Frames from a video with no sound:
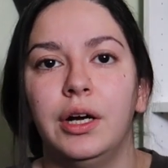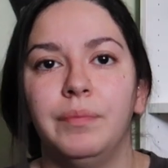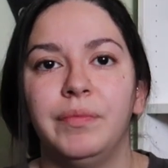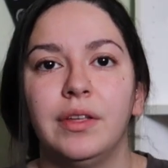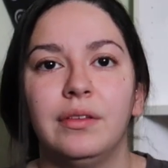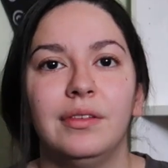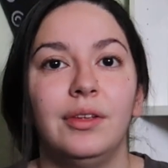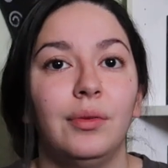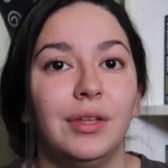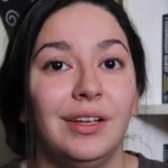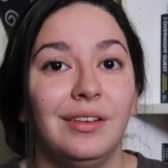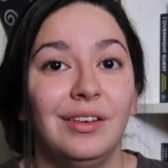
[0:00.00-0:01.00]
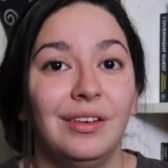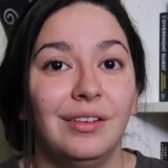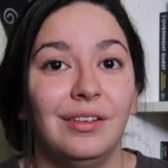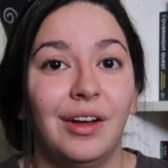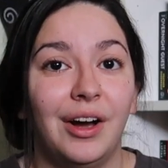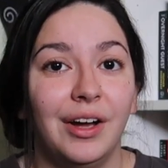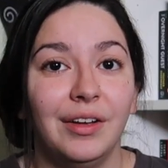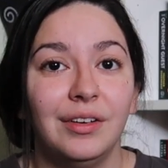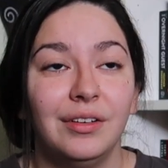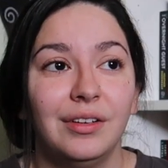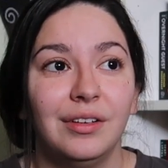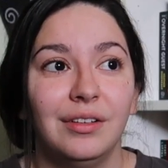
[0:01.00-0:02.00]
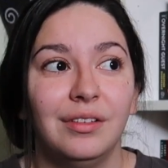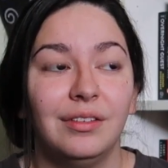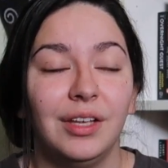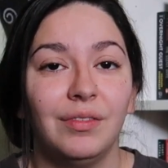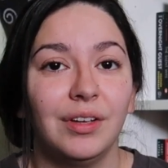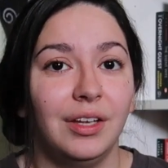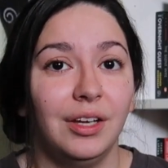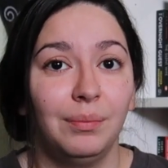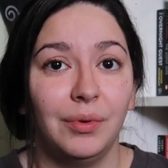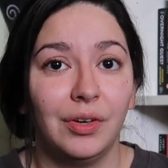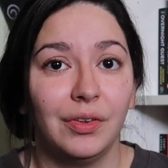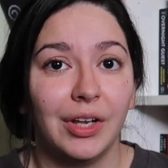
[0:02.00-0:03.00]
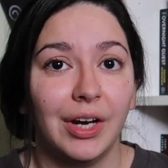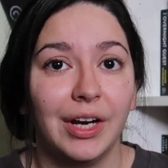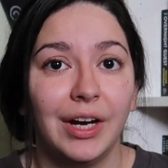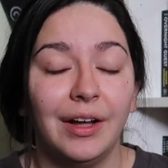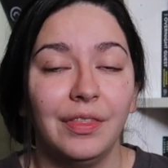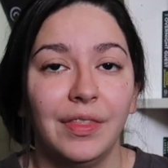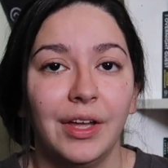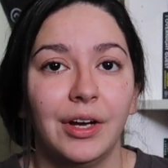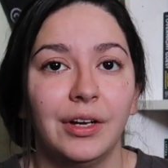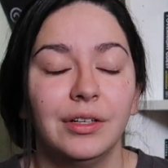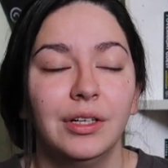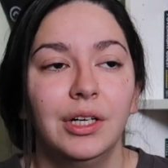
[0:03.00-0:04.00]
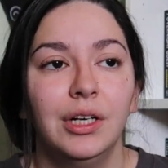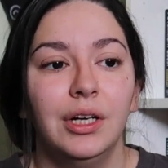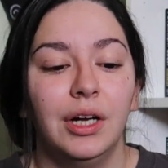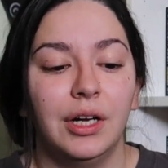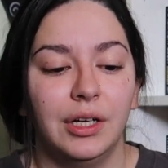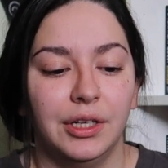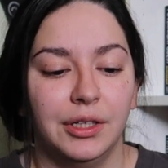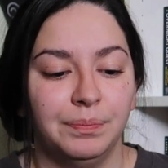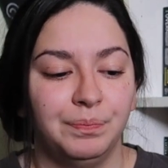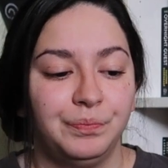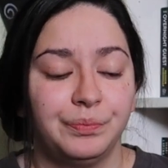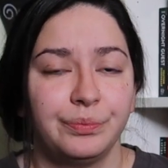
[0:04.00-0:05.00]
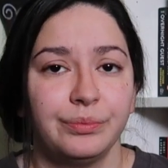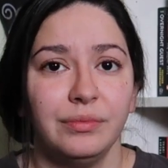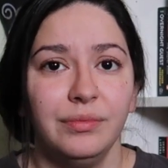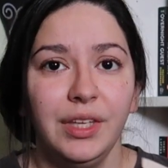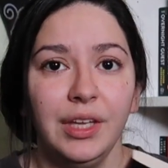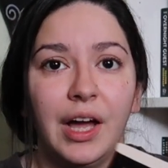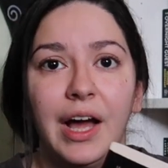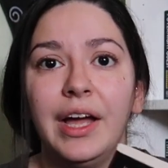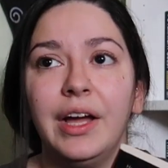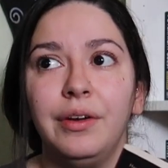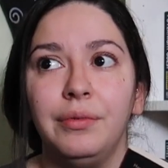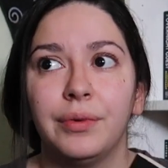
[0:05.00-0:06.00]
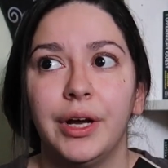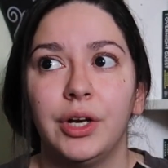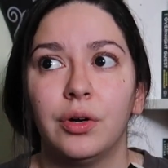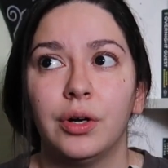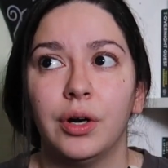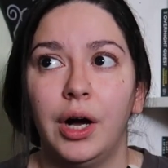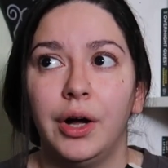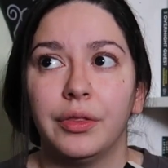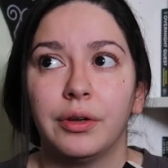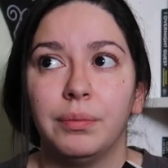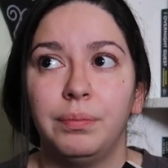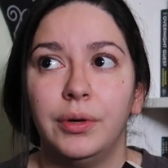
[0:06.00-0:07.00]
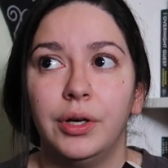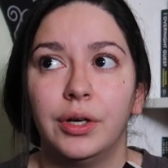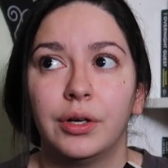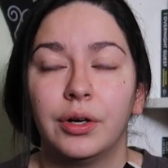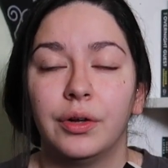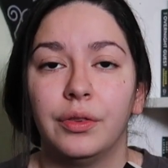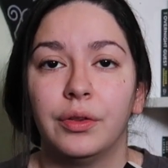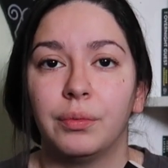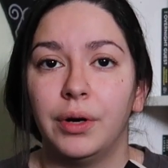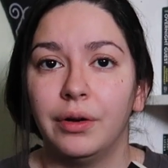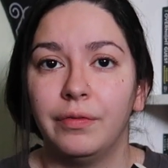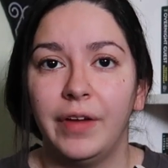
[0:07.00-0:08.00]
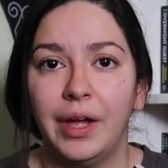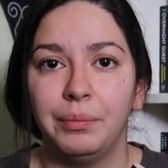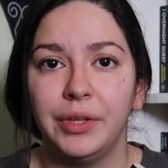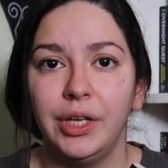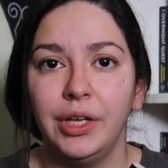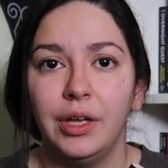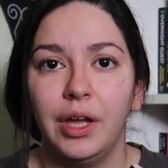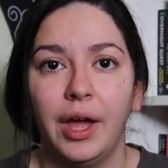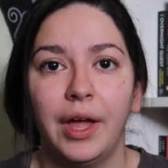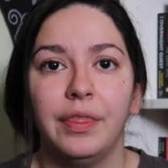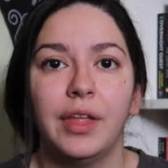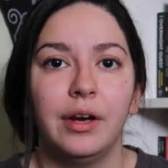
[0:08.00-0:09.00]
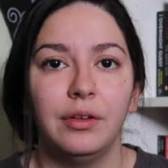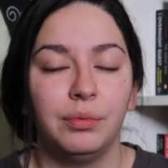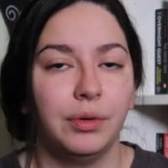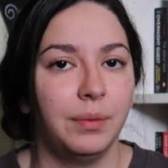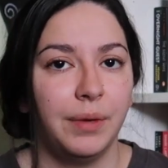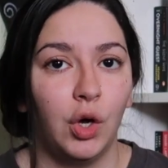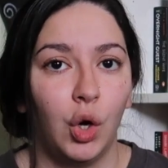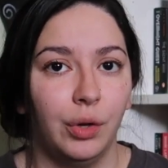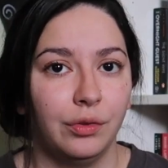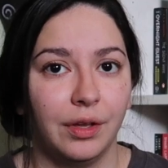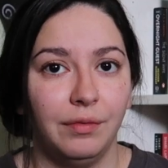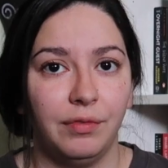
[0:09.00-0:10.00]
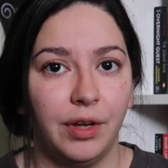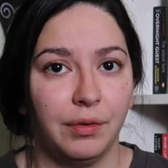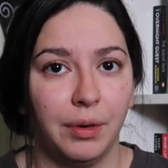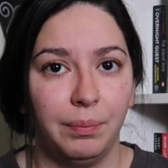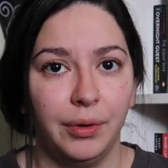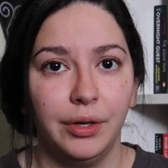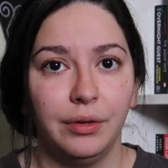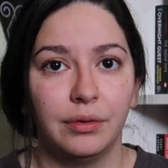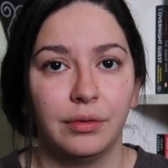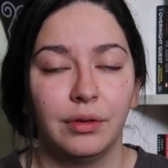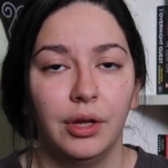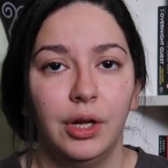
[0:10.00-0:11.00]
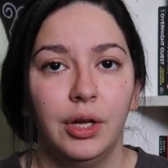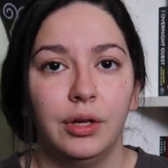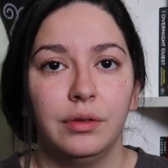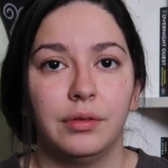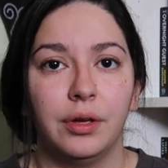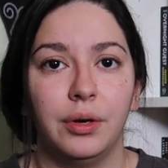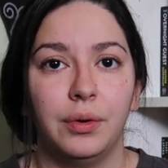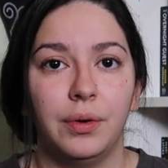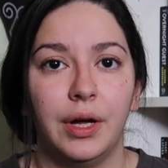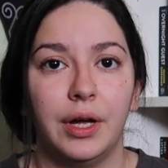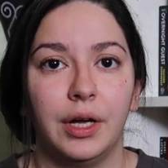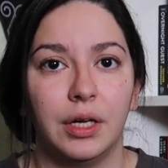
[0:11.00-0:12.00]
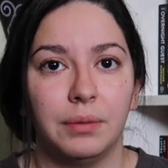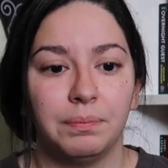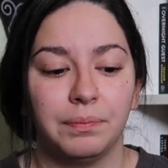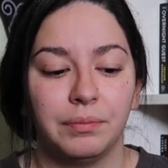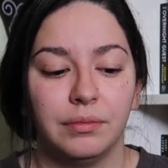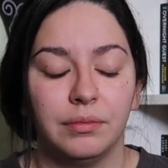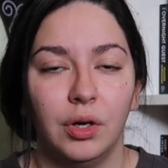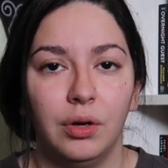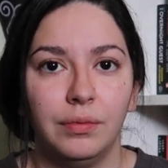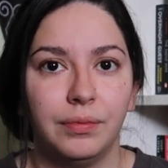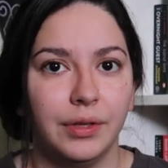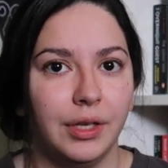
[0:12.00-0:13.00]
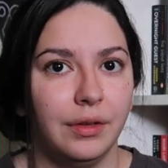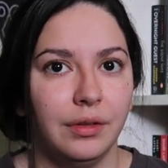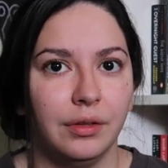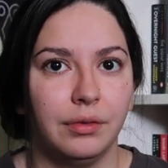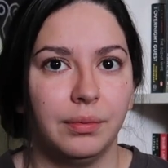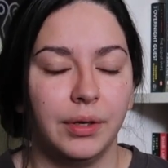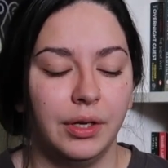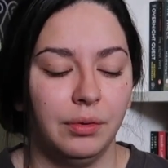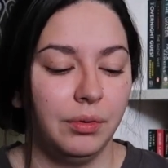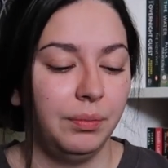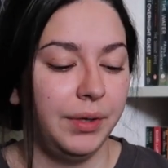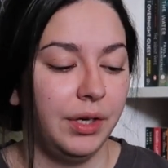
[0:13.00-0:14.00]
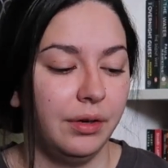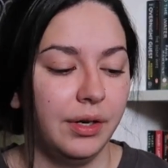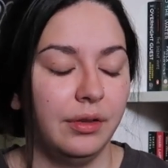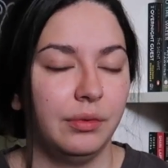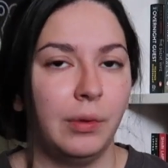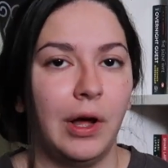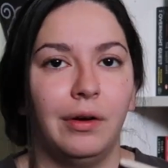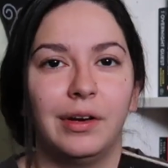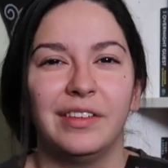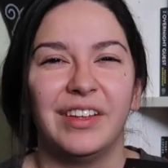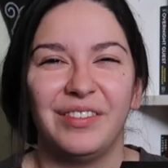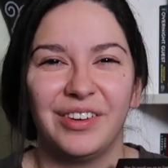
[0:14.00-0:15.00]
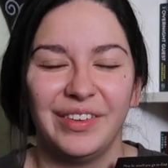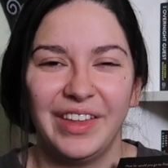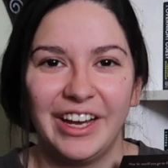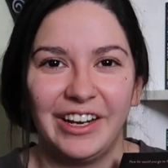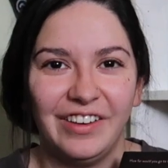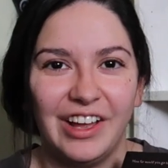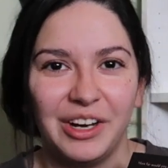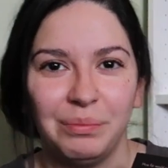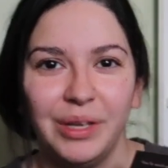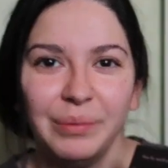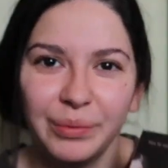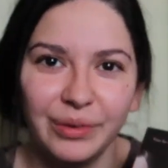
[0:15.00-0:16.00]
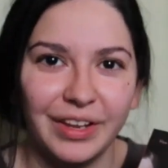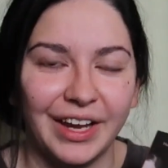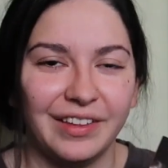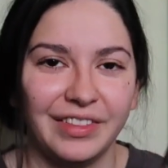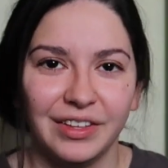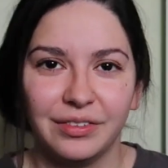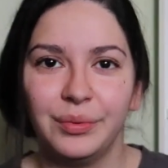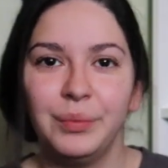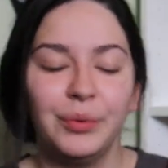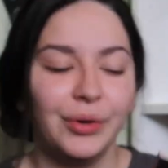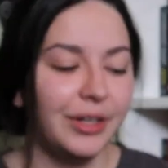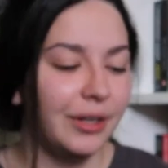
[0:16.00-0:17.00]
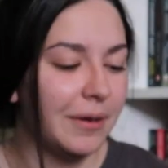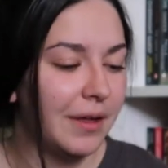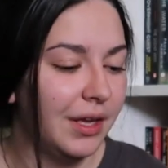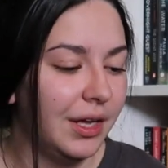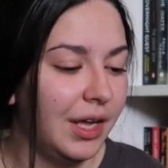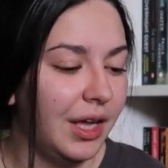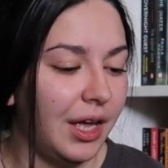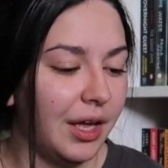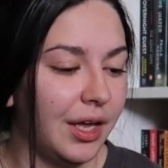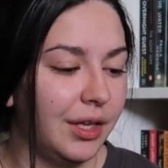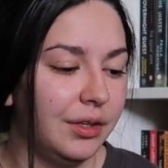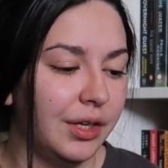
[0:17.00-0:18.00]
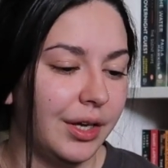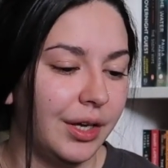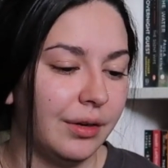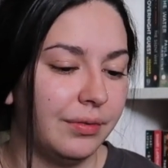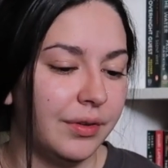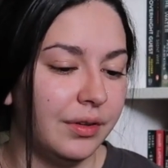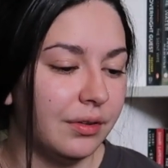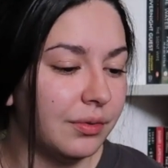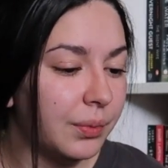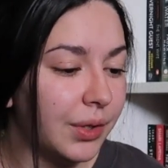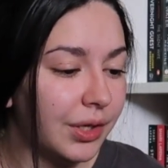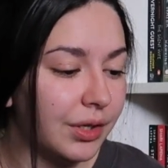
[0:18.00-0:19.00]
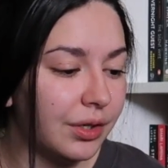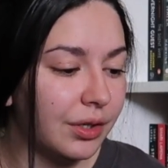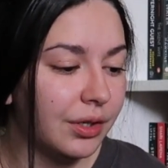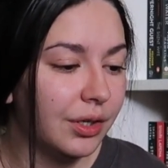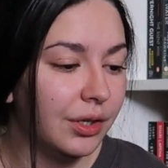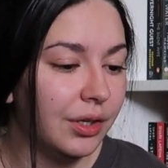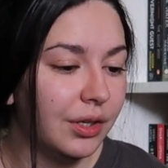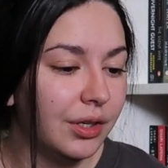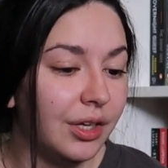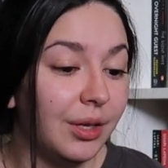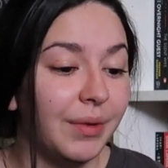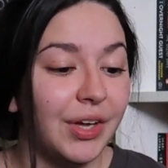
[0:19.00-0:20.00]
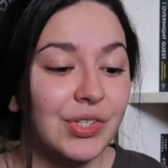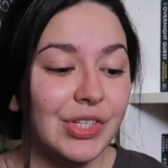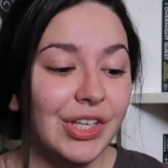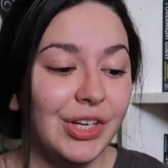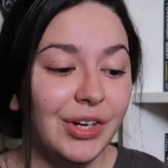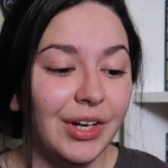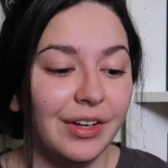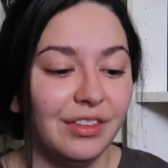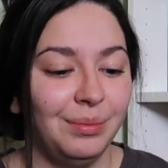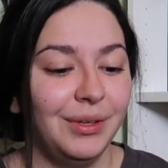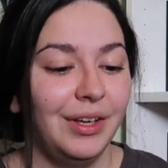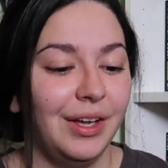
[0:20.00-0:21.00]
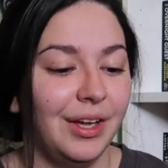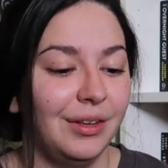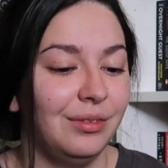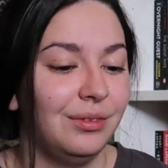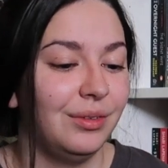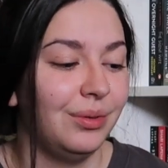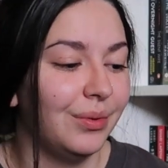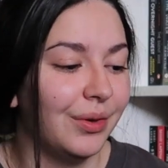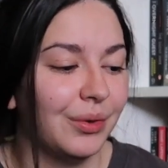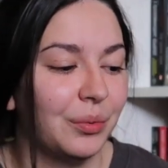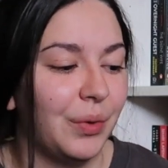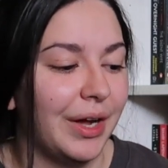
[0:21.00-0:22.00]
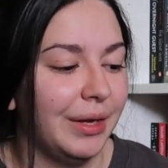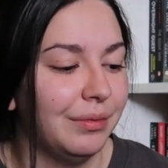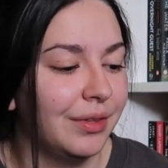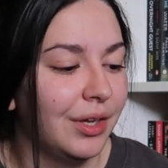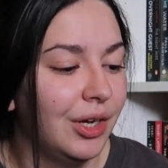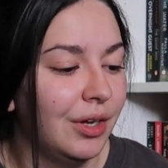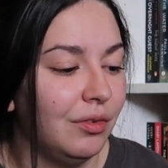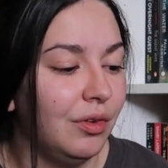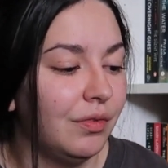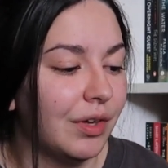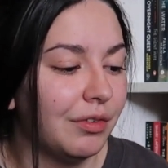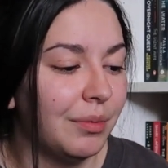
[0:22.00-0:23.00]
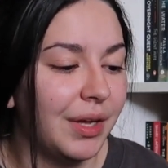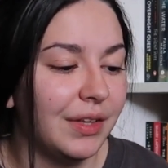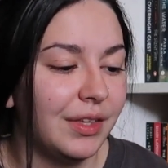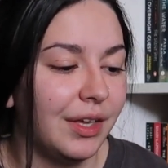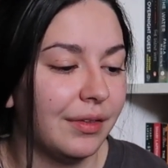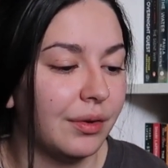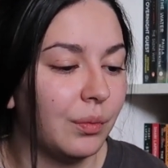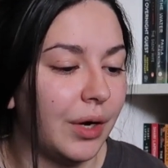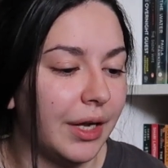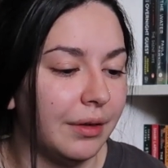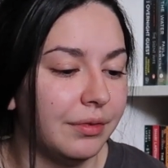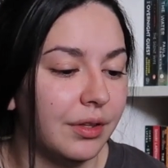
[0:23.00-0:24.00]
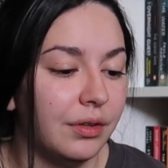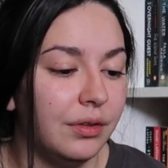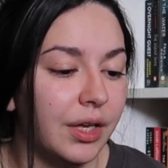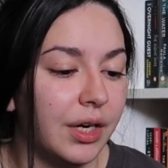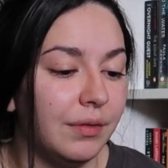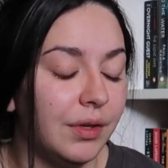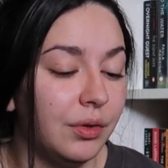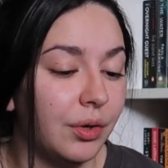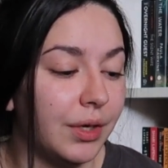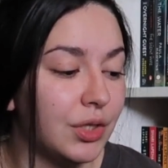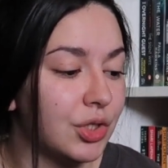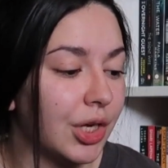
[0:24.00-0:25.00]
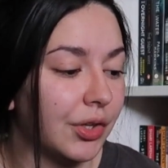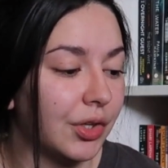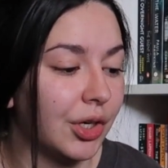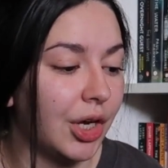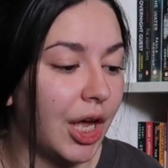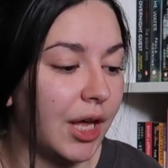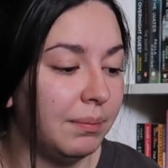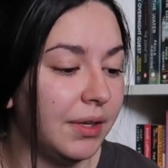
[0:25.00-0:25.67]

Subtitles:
This is the only non-Stephen King book that I got there. I have read her other book, The Wrong Family, and that is one of my all-time favorite books. So hopefully this one will be good as well, because I've heard that a lot of people like this one more. And for this one, imagine that your husband has 2 other wives. You've never met the other wives, none of you know each other, and